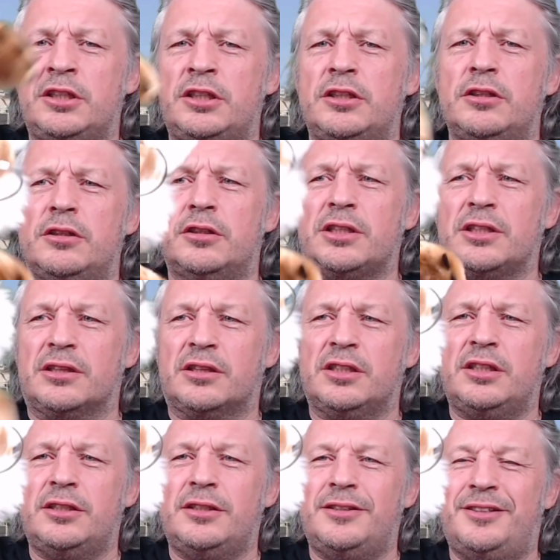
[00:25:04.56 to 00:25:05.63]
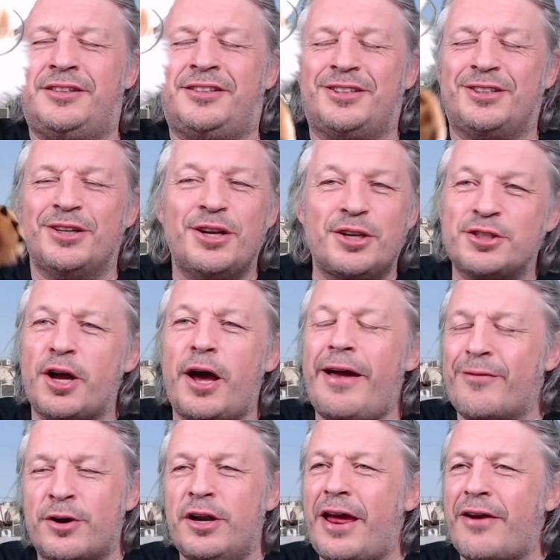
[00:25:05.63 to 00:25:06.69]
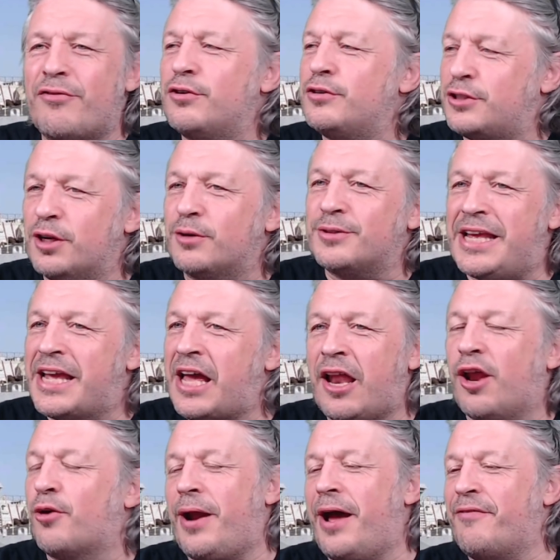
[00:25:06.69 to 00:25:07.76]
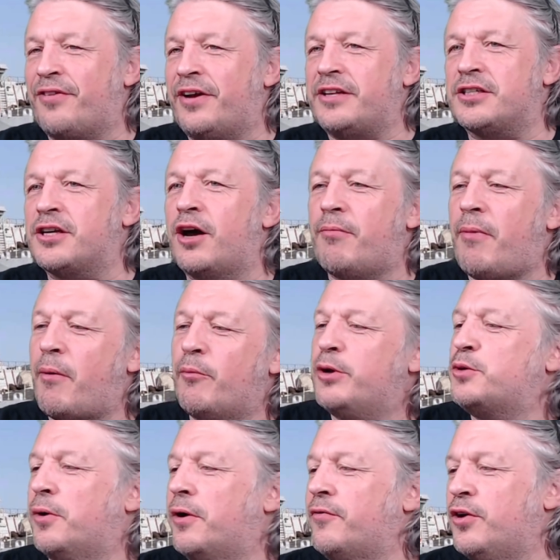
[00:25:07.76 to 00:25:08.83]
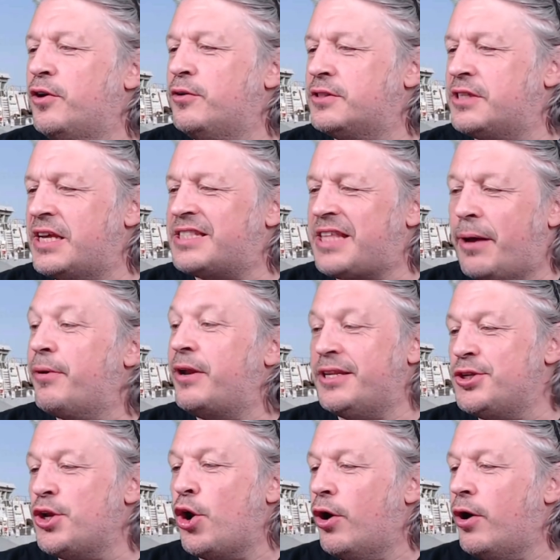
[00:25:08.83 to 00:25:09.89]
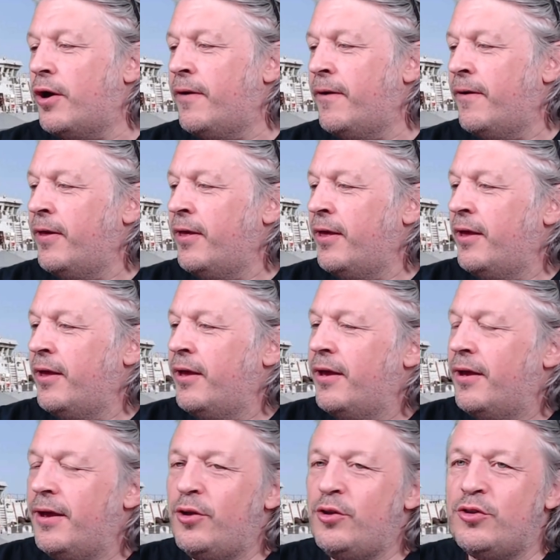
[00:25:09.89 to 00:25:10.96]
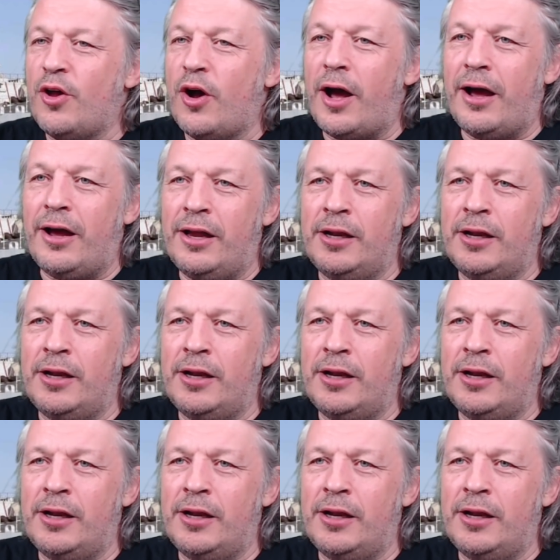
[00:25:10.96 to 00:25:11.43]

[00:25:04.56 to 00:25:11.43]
Hello, rat fans. So, can everyone stop saying hello, rat fans? I can't remember which one of you says that, but it's not. It's not.